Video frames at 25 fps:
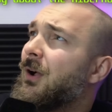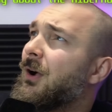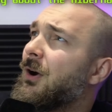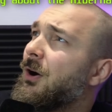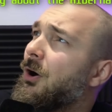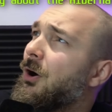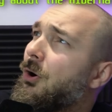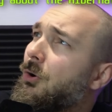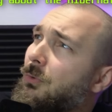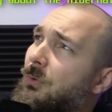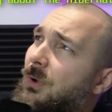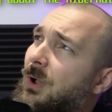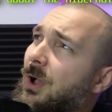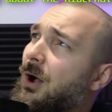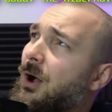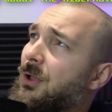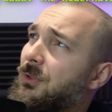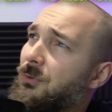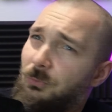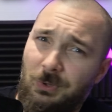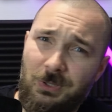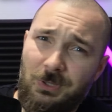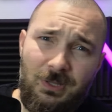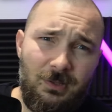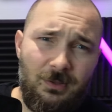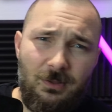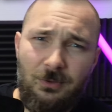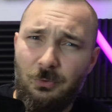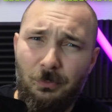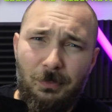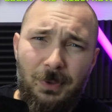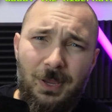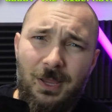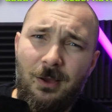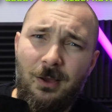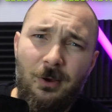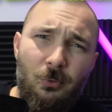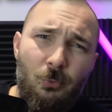oh god, we need to
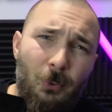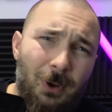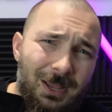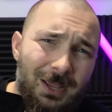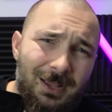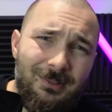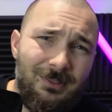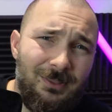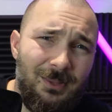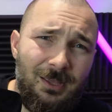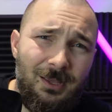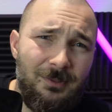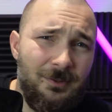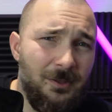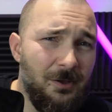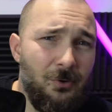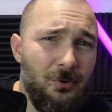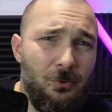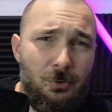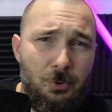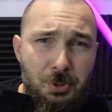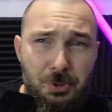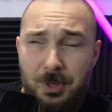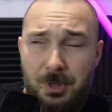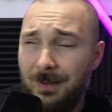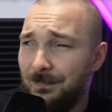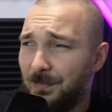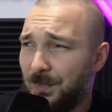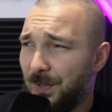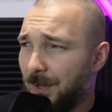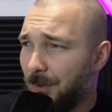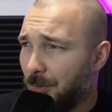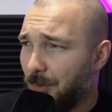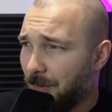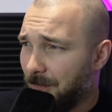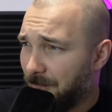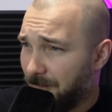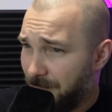make a quick dinner or something,
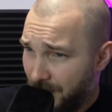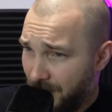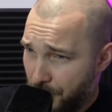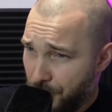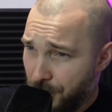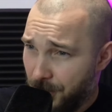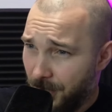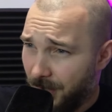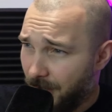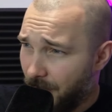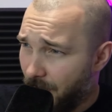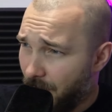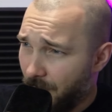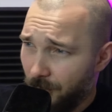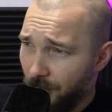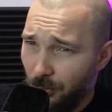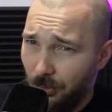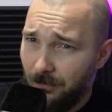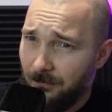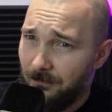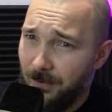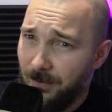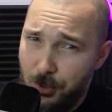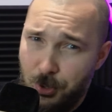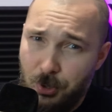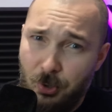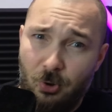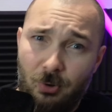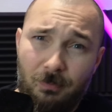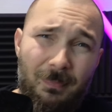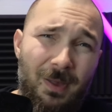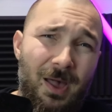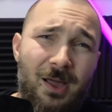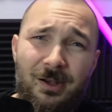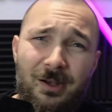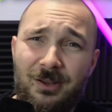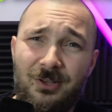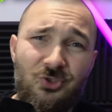or fix the car, or fix our
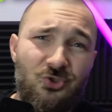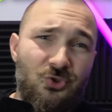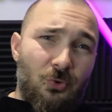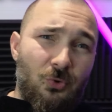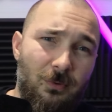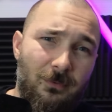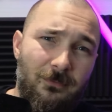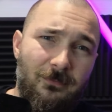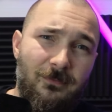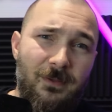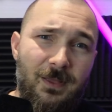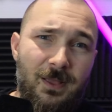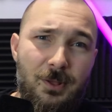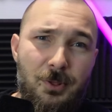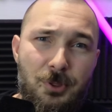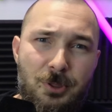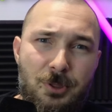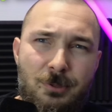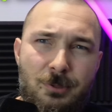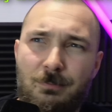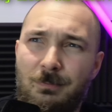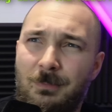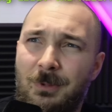marriage, or fix